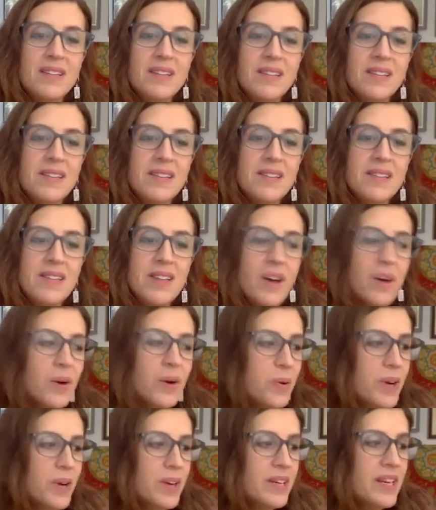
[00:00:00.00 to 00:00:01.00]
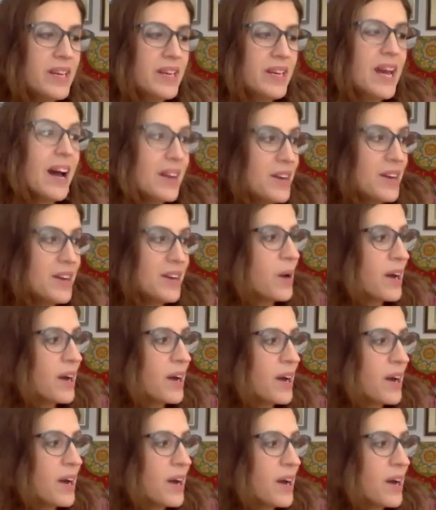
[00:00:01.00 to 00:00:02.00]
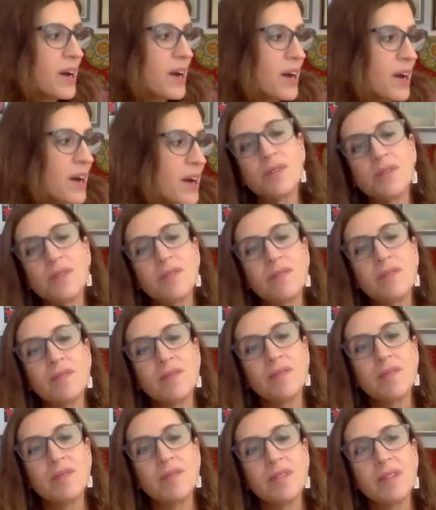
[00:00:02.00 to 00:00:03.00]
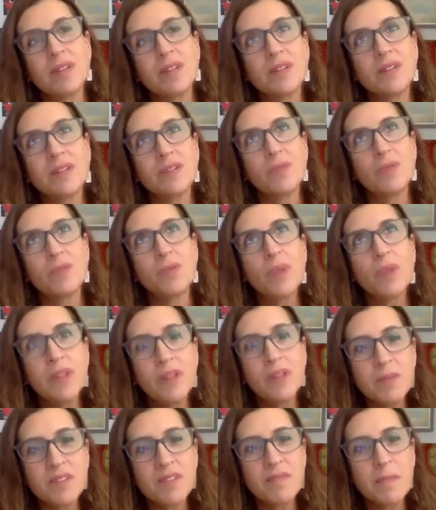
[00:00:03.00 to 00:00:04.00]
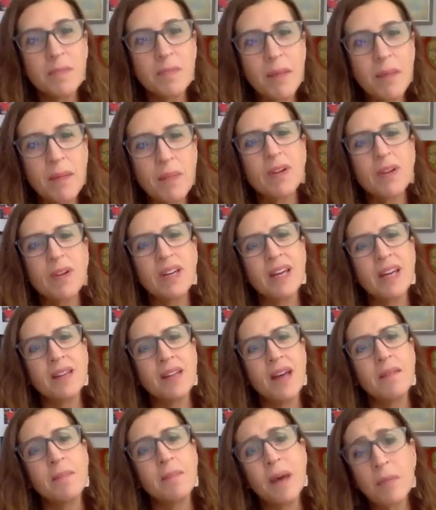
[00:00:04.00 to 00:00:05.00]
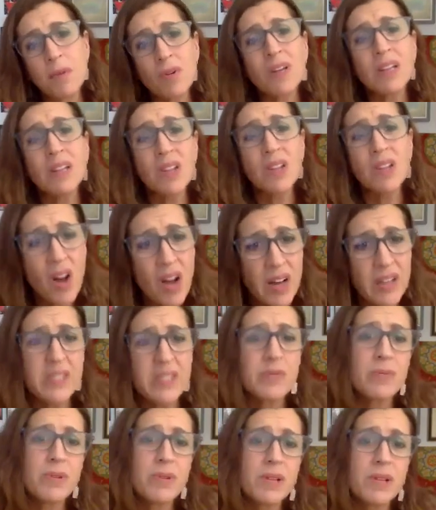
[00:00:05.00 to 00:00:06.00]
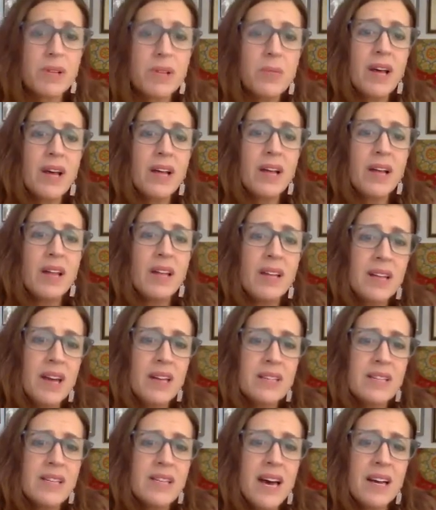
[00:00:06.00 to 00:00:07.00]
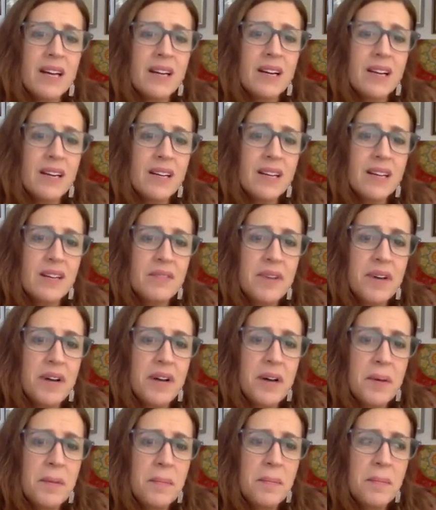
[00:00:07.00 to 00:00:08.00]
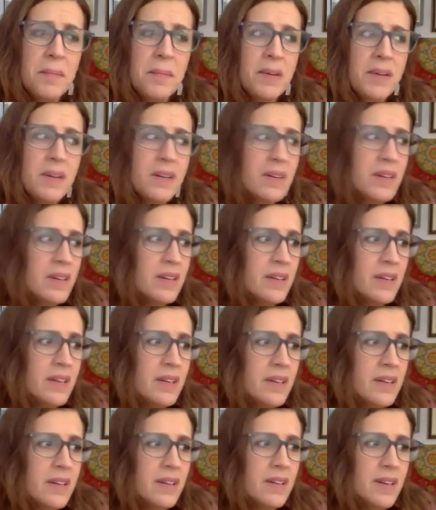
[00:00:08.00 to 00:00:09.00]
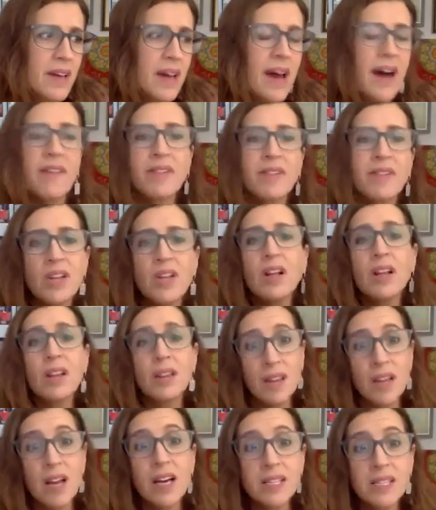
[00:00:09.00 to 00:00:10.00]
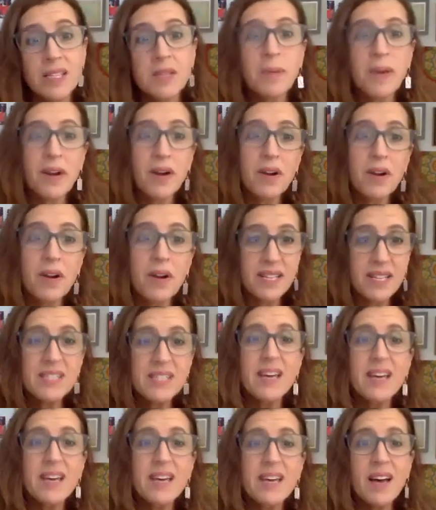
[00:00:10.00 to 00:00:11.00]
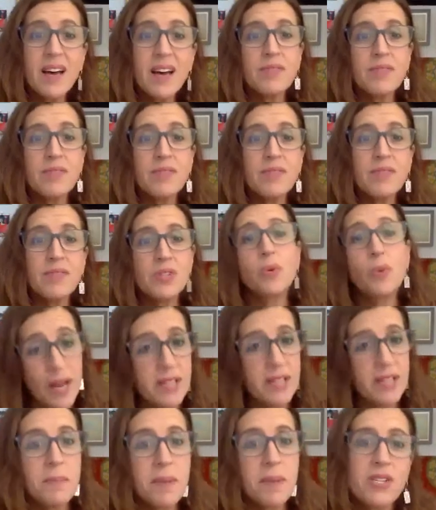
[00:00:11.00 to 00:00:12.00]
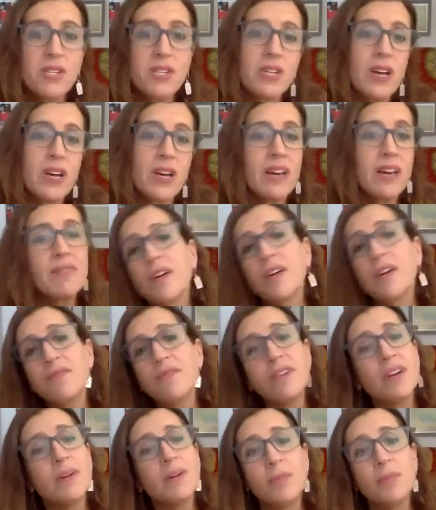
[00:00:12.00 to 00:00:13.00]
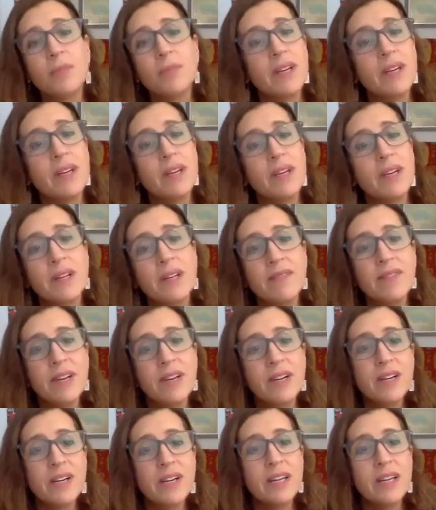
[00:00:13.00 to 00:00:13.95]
So yeah, no, I thought you captured the rhythms of memory and memory loss really well, and that kind of having lost a parent myself who had dementia, it felt very real and